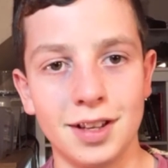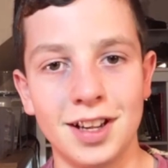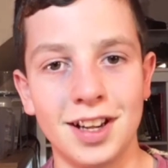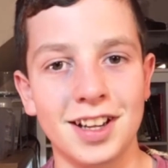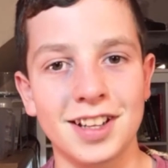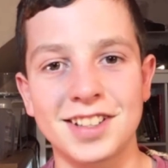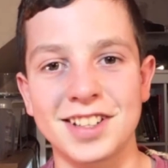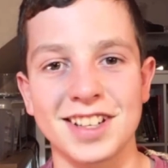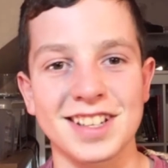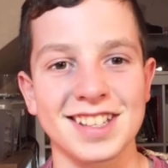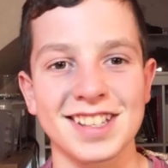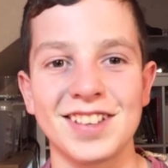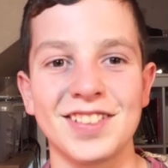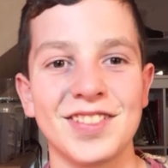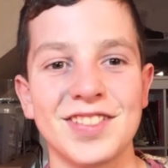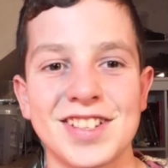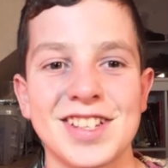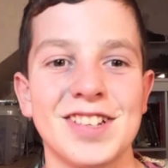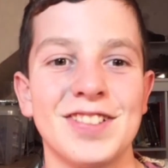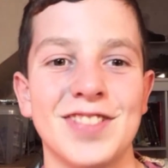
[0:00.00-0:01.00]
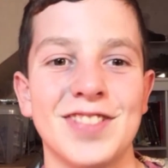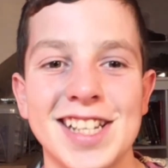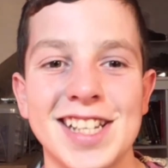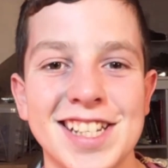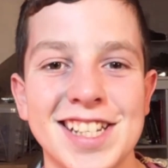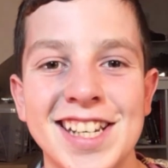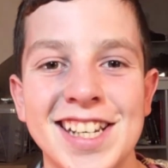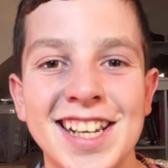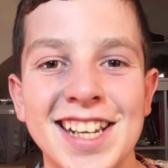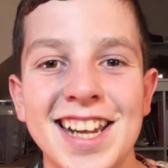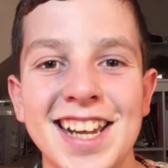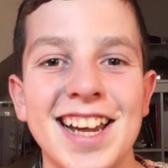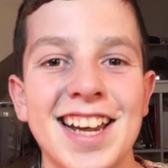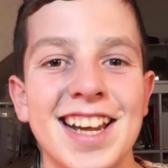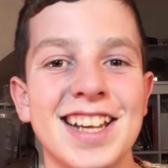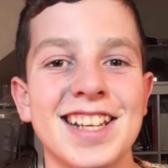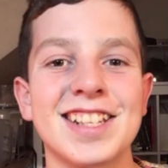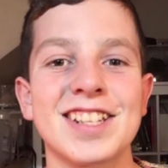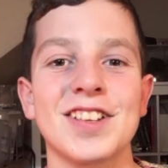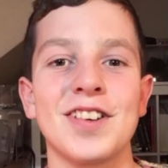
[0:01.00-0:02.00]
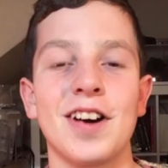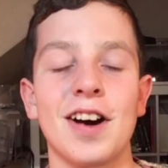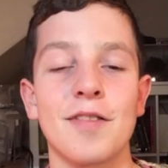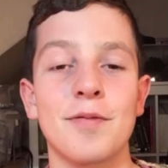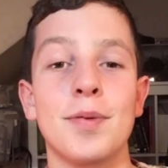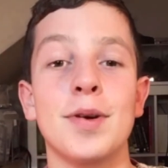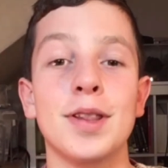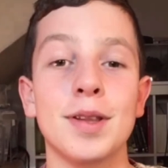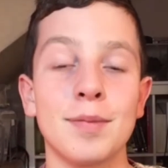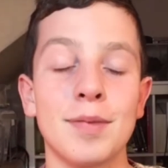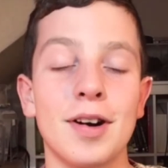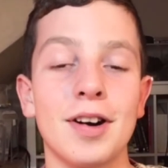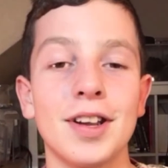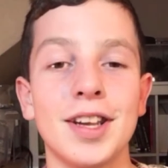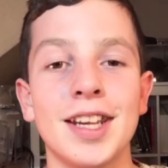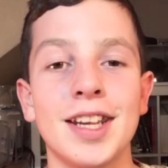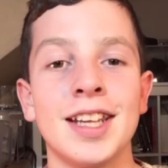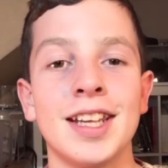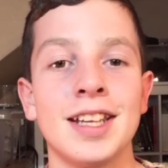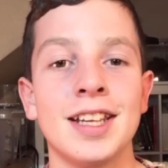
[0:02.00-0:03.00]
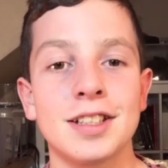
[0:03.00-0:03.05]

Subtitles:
I just love them so much. So I've put them on